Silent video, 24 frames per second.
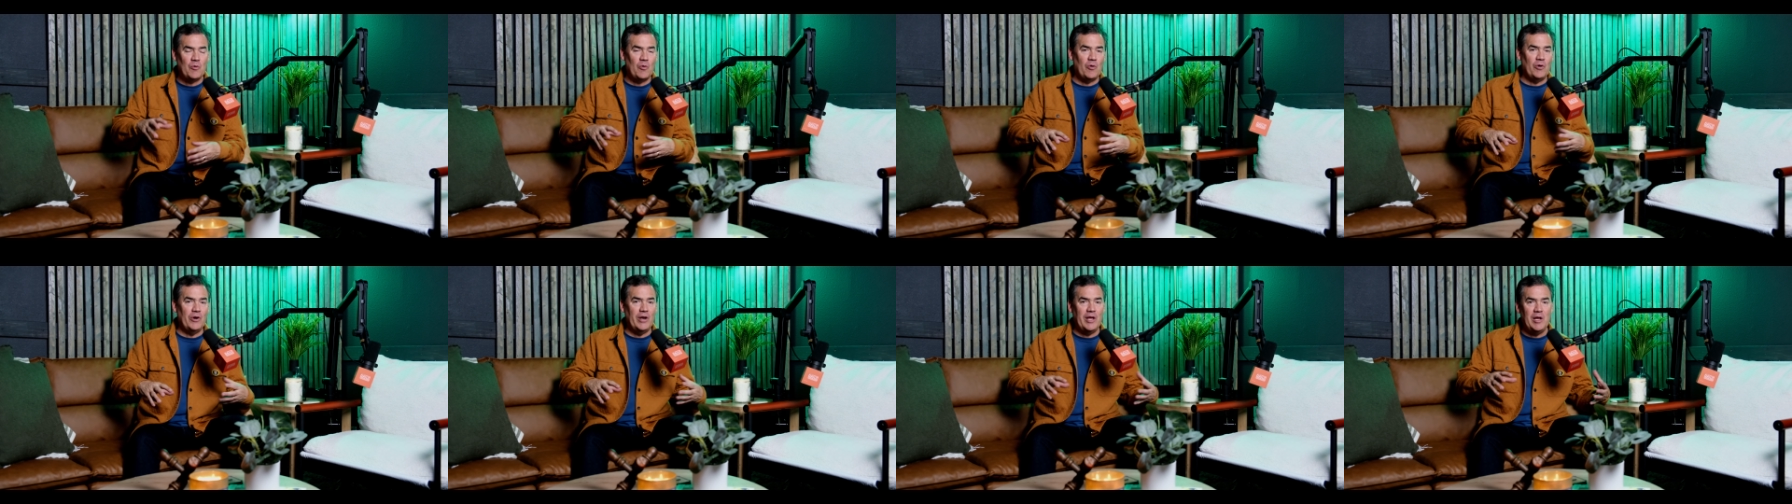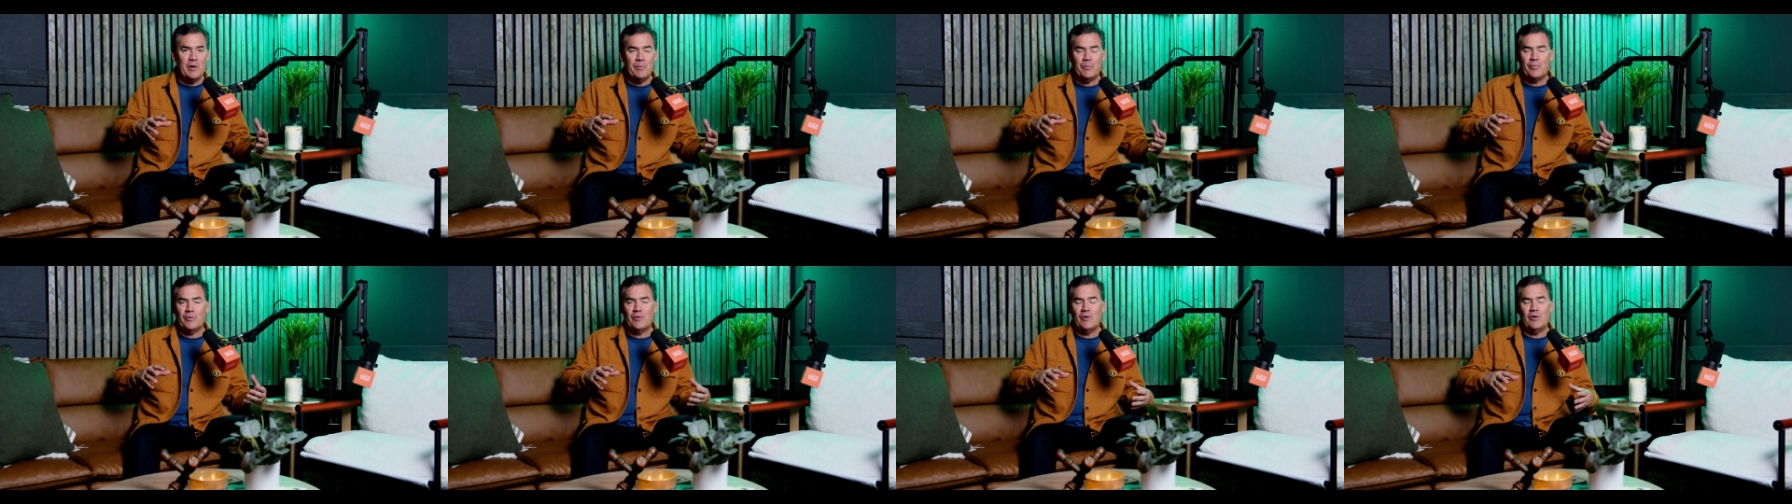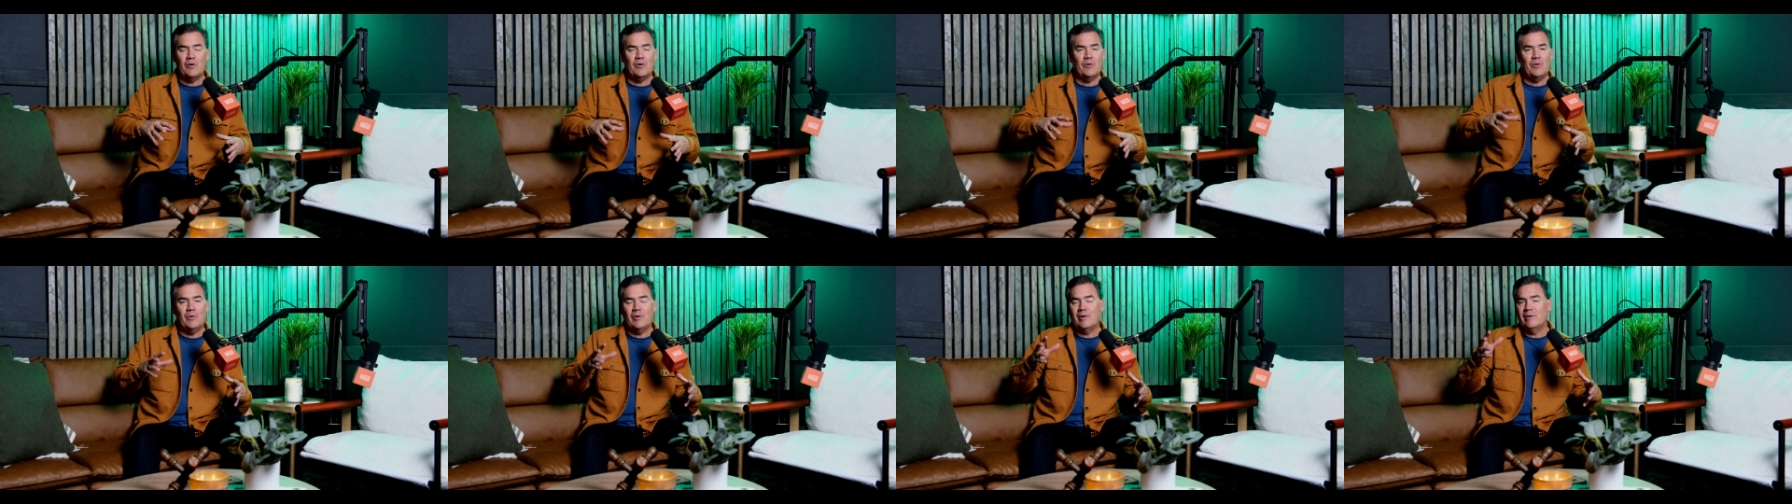or an
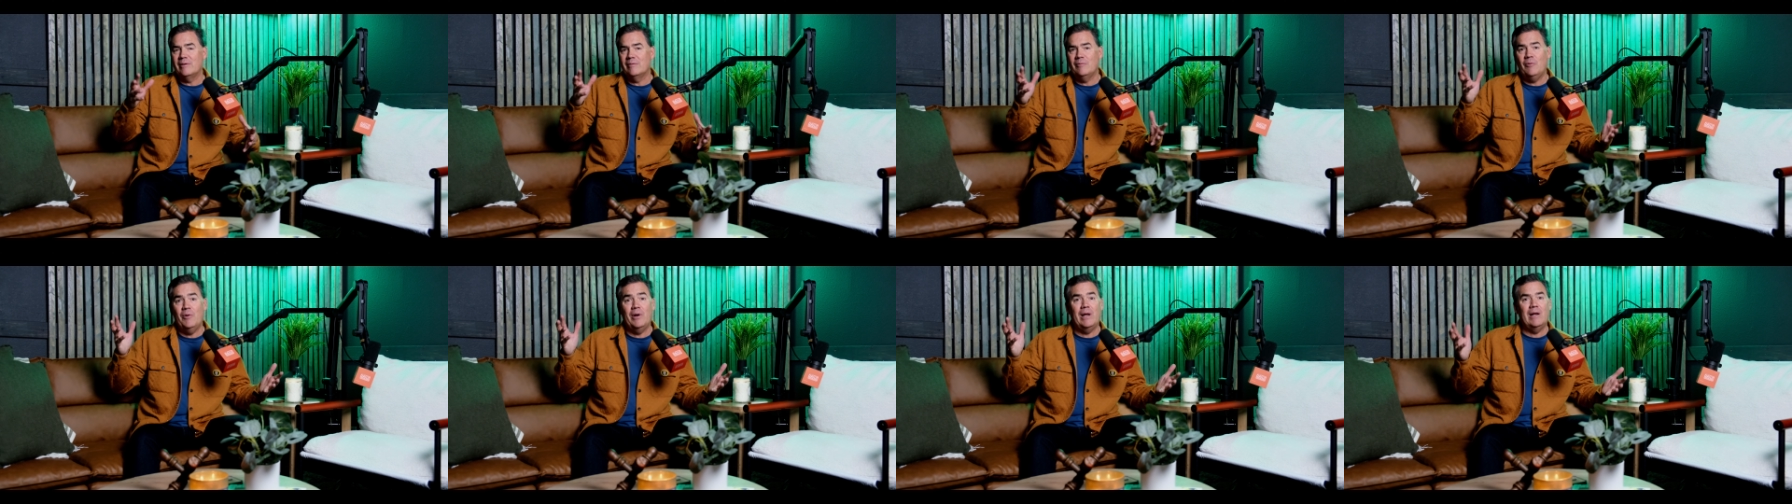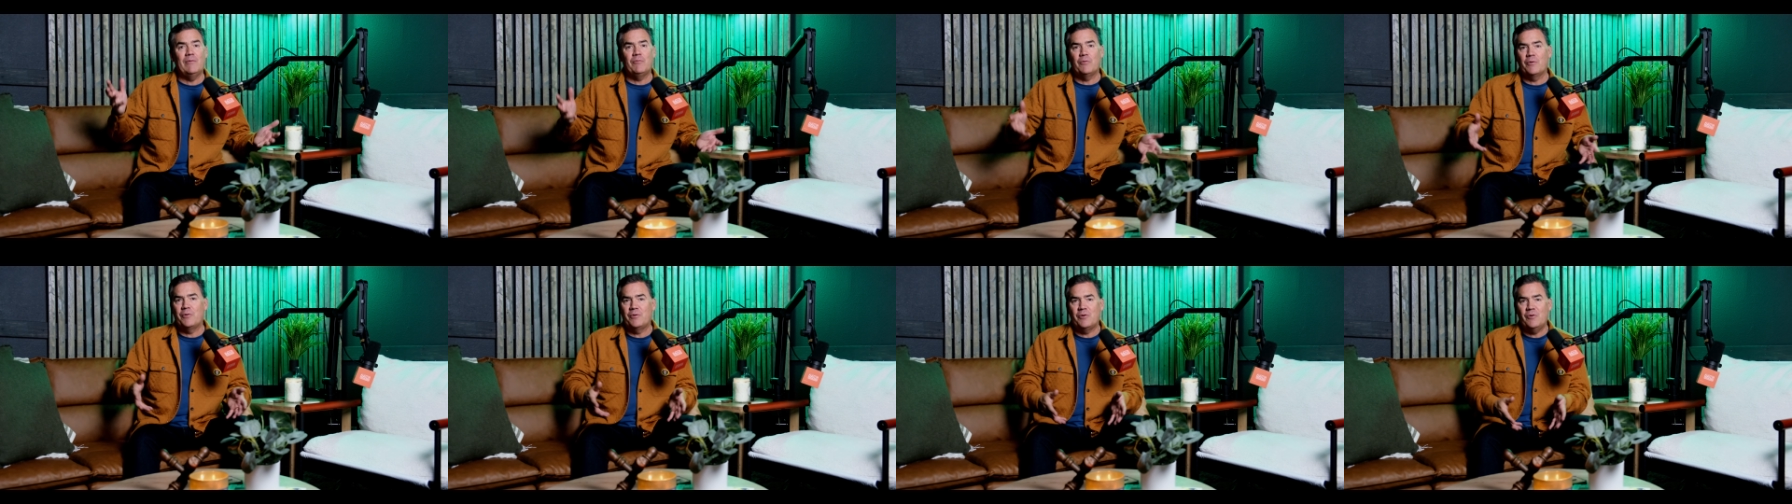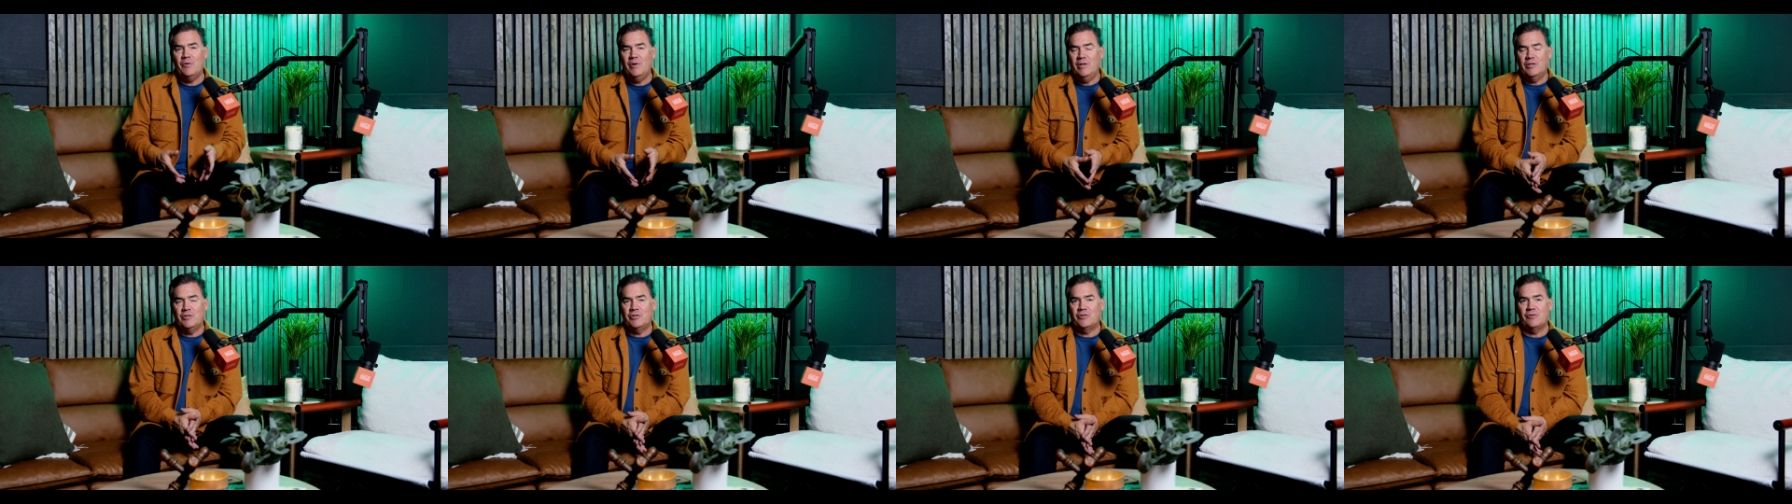emperor or whatever through
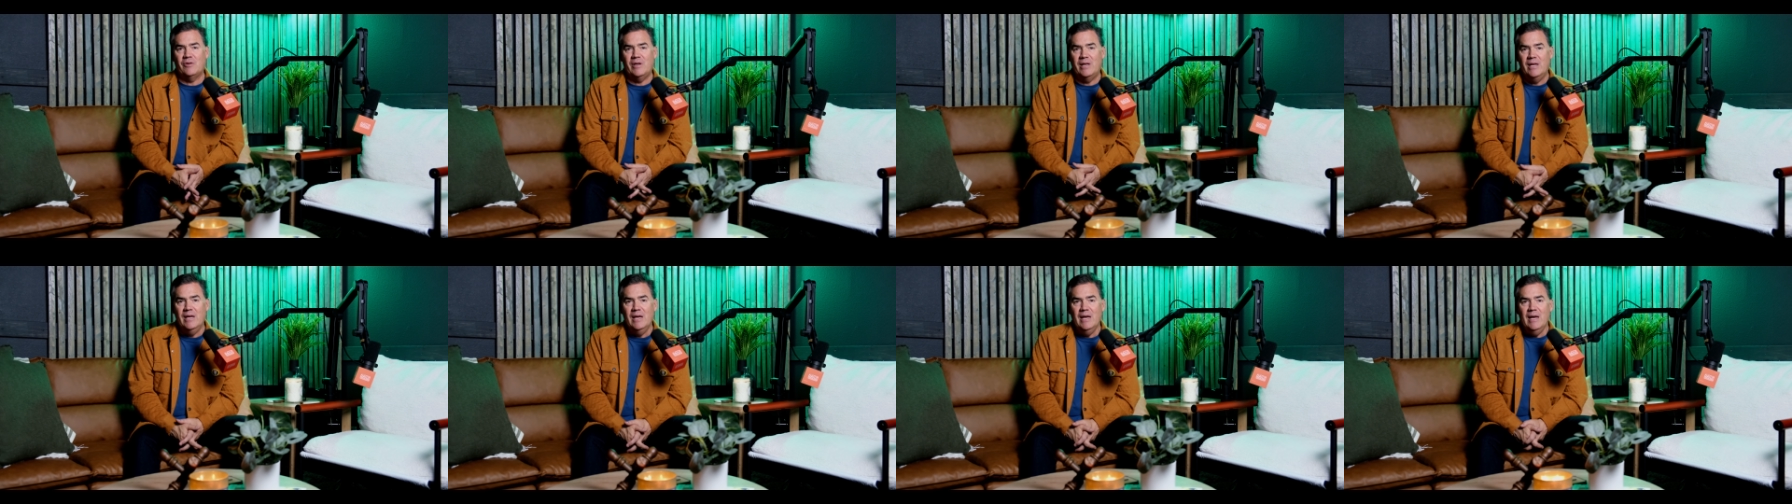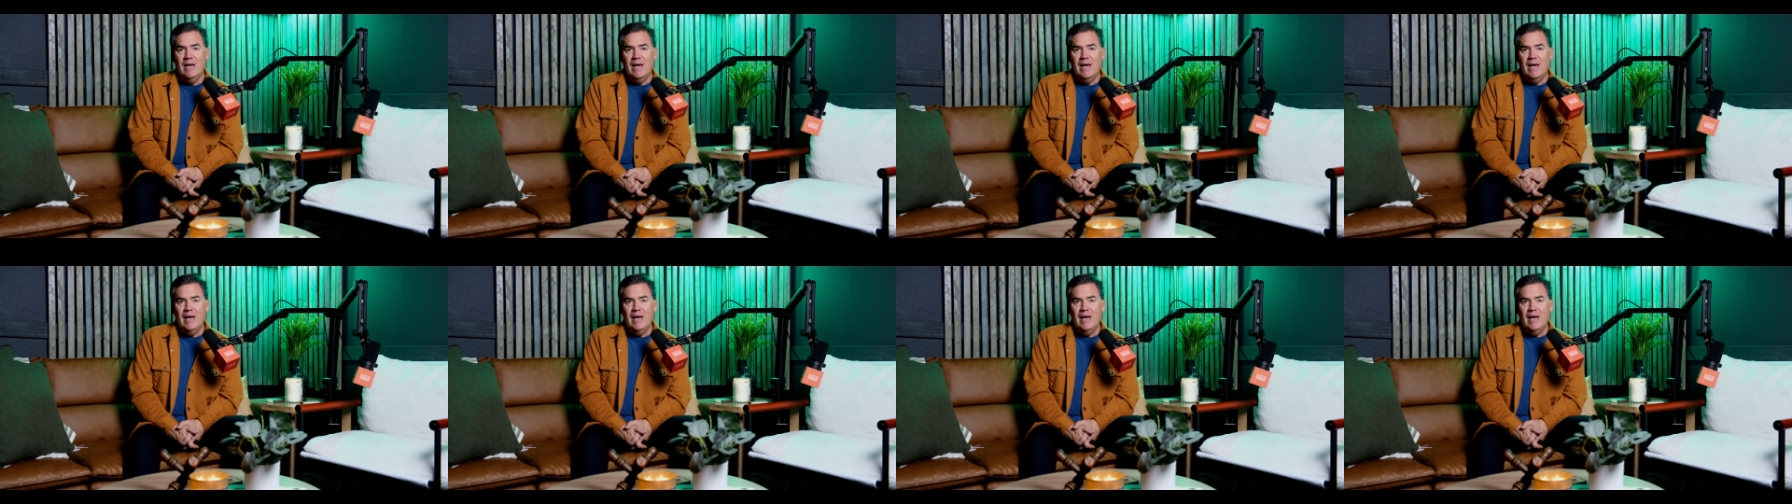history